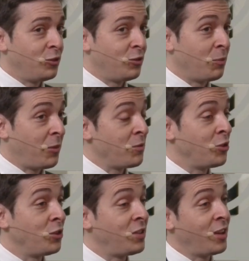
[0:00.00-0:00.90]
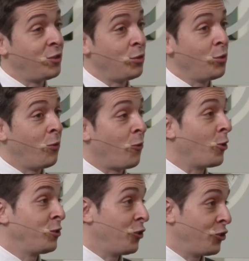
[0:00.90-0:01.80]
sometimes you decide to do
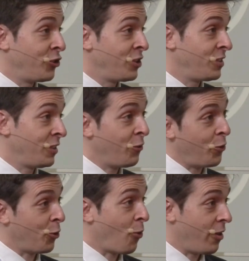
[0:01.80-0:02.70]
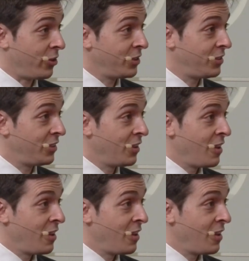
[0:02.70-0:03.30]
4 surgeries in the 4 quadrants,